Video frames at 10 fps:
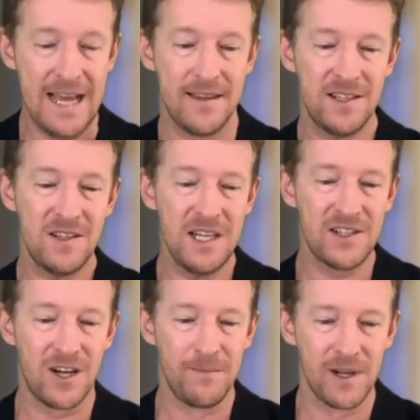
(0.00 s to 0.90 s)
This is an
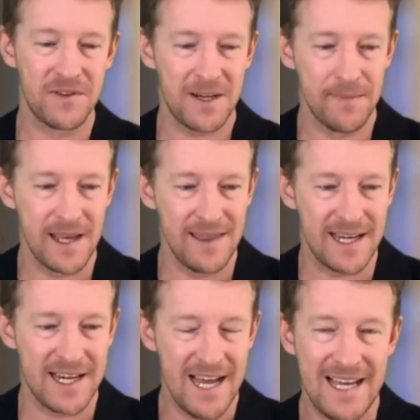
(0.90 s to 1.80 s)
example of something
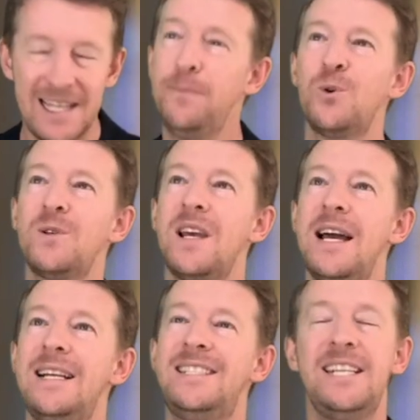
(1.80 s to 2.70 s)
that liberals
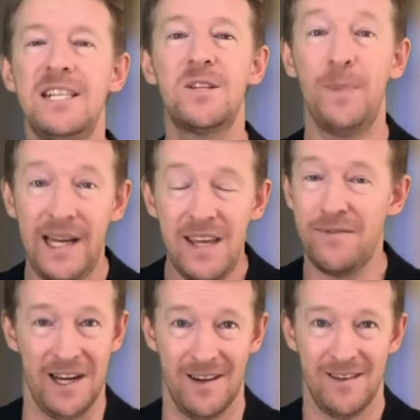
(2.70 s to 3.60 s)
didn't
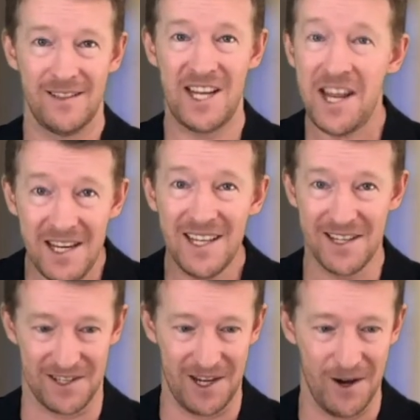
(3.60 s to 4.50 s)
believe in 10
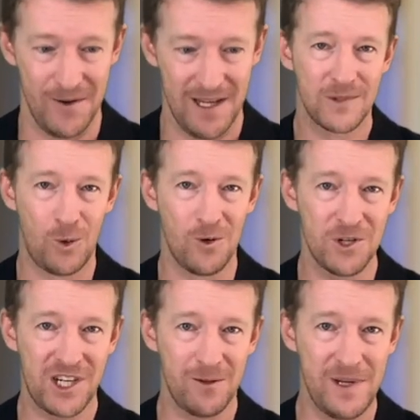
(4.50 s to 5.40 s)
years ago, or
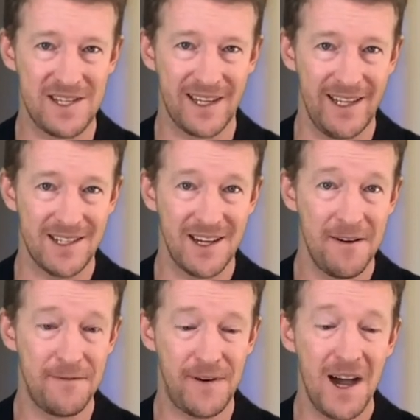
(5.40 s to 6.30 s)
shall we say it,
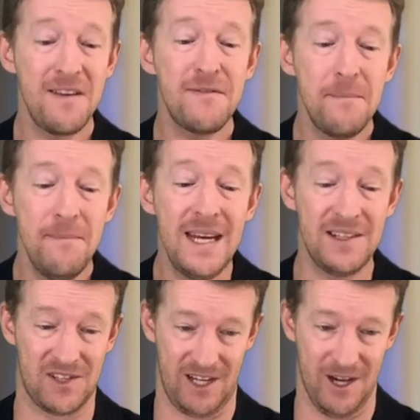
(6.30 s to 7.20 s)
5
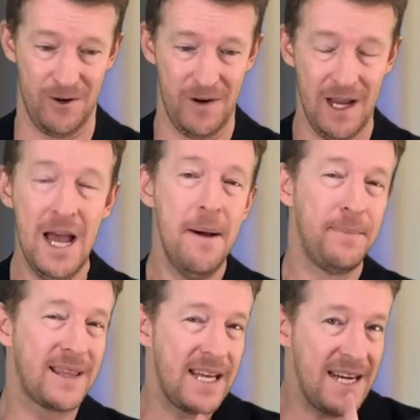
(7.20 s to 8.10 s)
minutes ago,
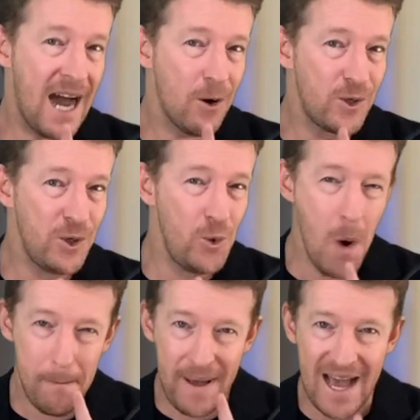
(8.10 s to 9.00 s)
but they now
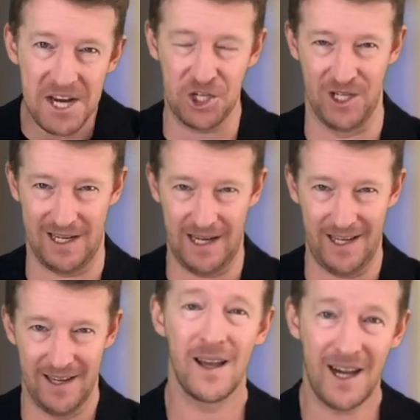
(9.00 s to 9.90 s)
do
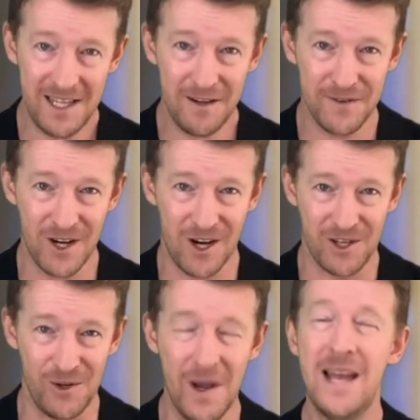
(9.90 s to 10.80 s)
passionately. I often
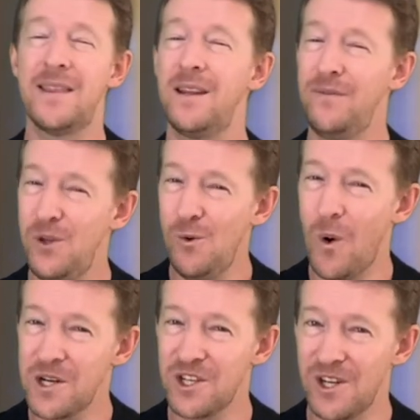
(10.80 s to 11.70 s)
argue that if you
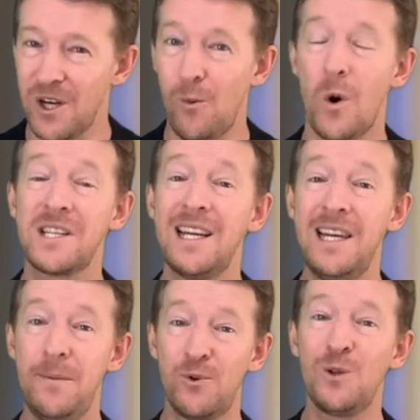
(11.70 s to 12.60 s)
want to know what a
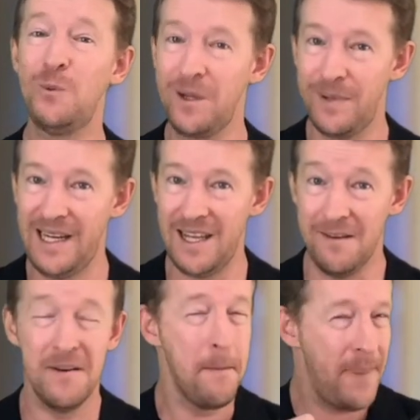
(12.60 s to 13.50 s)
liberal will
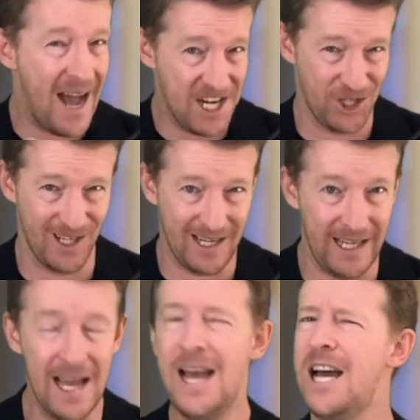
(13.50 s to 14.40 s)
believe
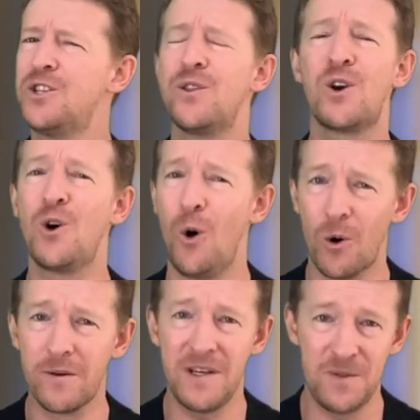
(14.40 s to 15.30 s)
passionately and to the
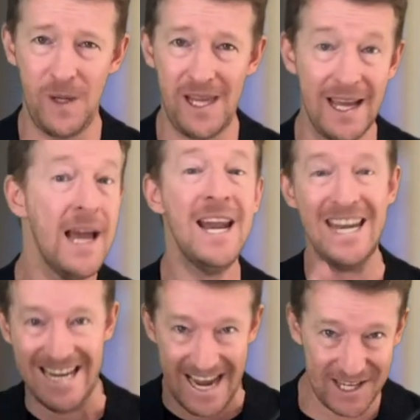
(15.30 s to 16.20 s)
core of his being
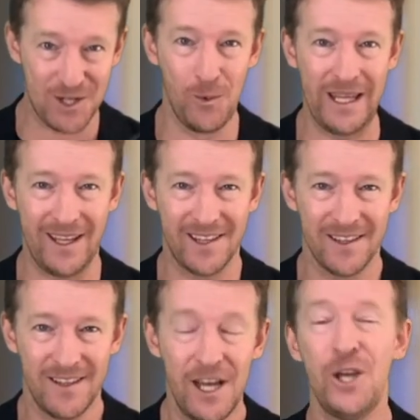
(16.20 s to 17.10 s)
next week,
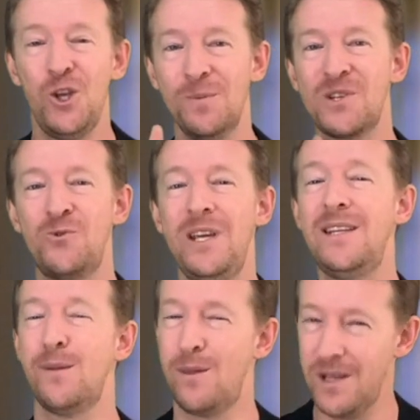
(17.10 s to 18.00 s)
you must
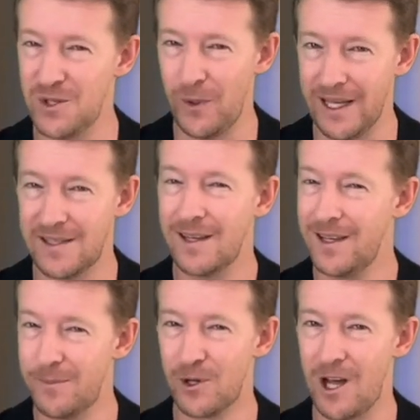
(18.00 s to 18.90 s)
read this week's
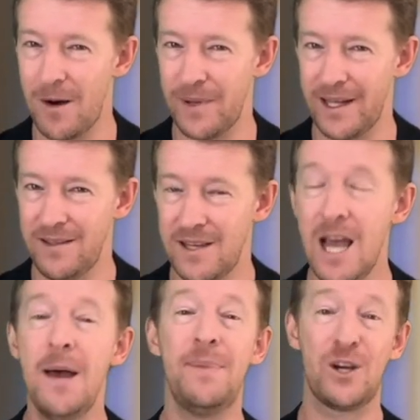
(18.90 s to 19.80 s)
liberal op-eds,
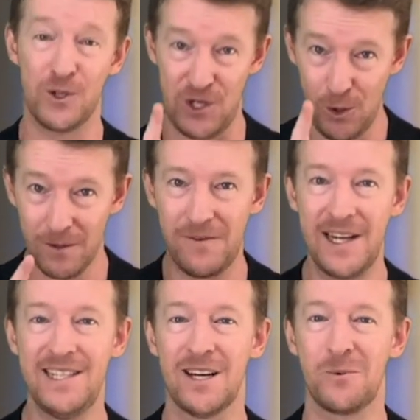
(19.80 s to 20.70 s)
because you'll
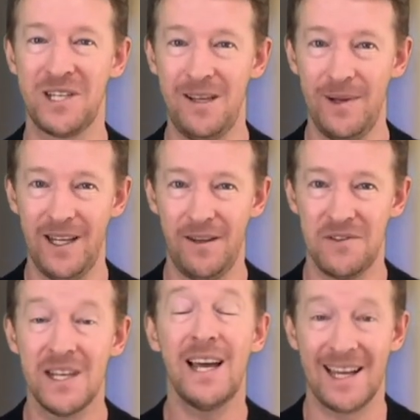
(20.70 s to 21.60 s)
find out what he
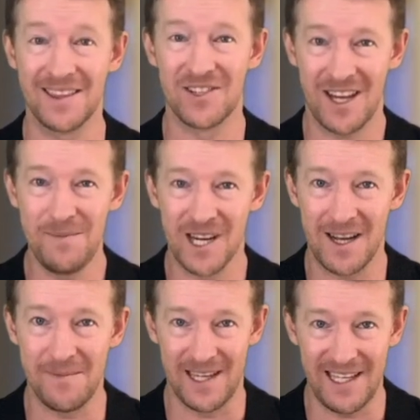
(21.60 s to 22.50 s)
believes at the same
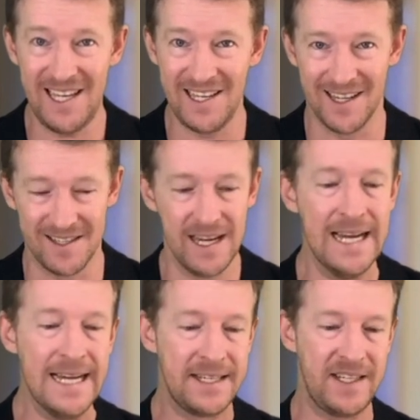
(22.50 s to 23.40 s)
time that he does.
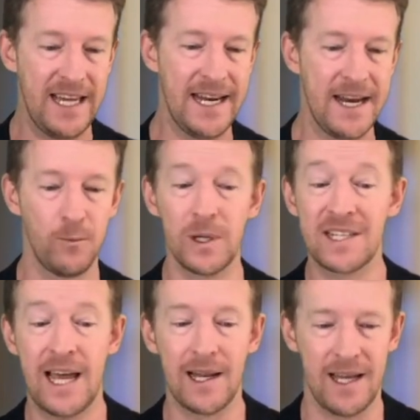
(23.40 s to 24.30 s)
CNN will
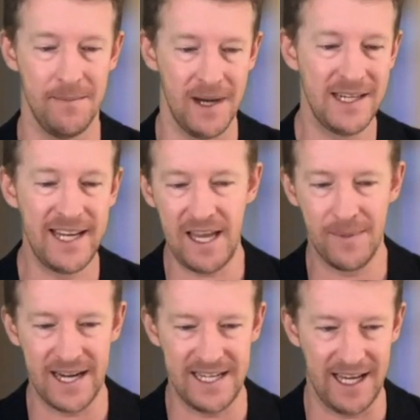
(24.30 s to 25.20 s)
tell him day
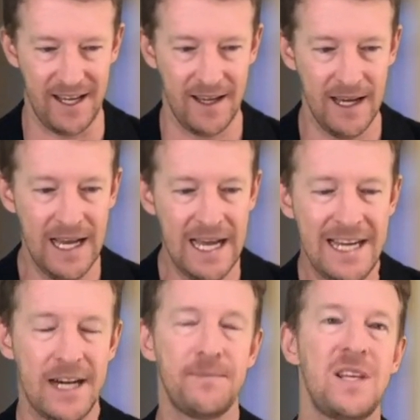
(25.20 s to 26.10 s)
by day.
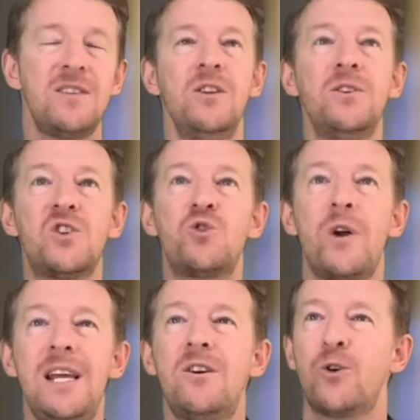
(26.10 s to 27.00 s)
Now, does it not
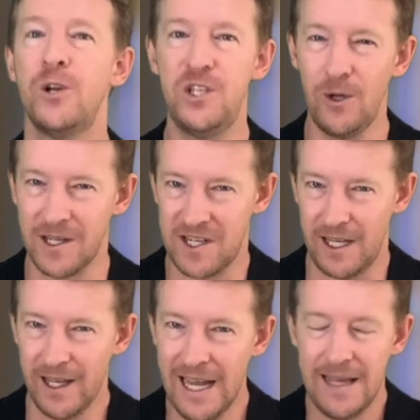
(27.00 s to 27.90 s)
strain
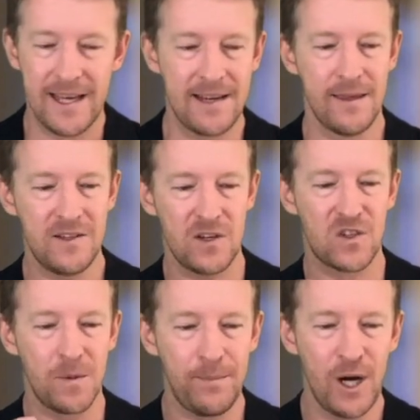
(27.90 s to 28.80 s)
credulity that this
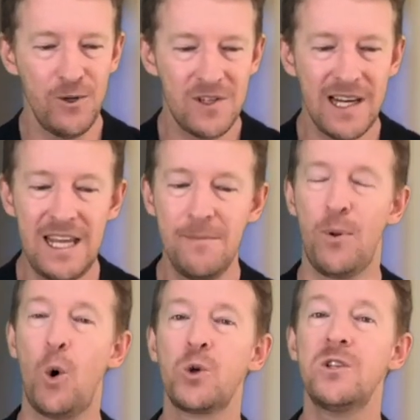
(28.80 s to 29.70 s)
supposedly
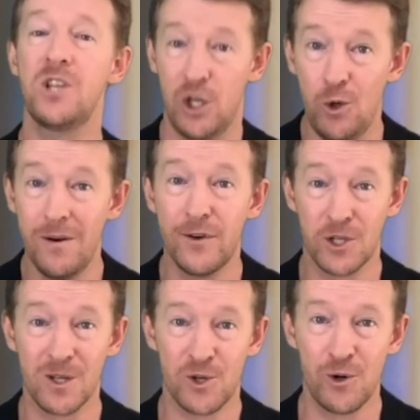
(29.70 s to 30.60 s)
important
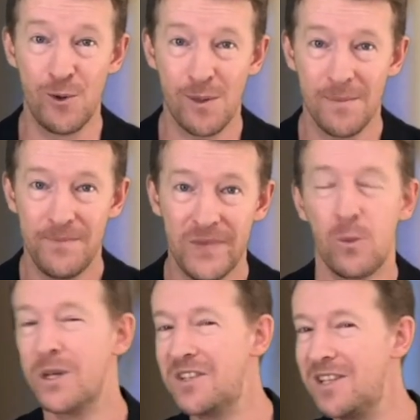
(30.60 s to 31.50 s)
universal truth
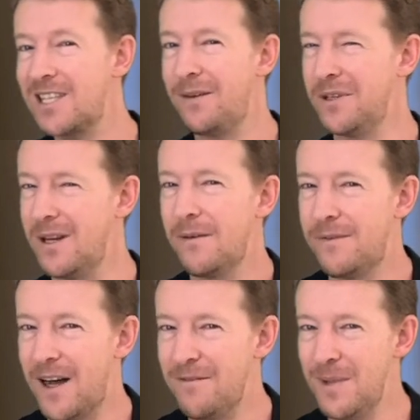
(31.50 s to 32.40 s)
was discovered
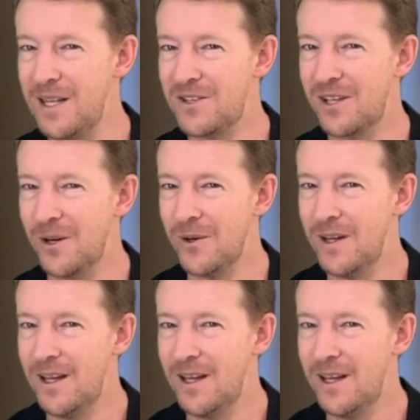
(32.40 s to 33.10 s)
5 minutes ago?